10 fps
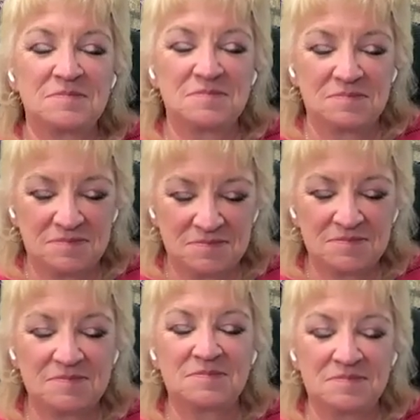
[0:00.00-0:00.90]

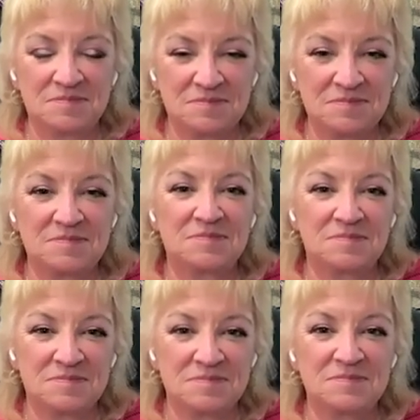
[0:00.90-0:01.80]

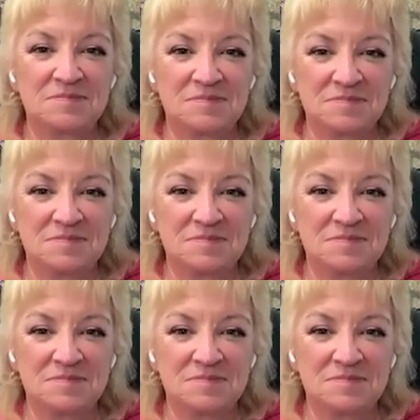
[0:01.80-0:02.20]
(not speaking)